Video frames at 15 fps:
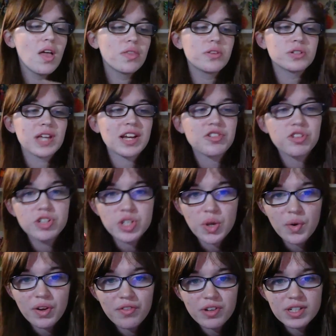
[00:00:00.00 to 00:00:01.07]
There's actually
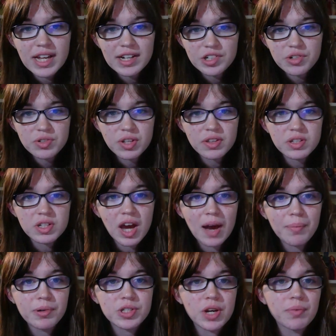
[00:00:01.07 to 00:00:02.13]
two different textures on the
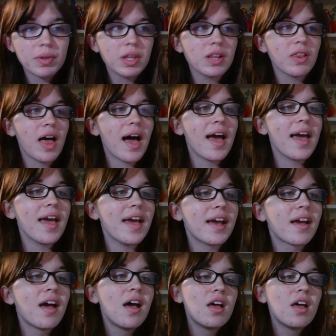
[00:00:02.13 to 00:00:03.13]
top, which I really like.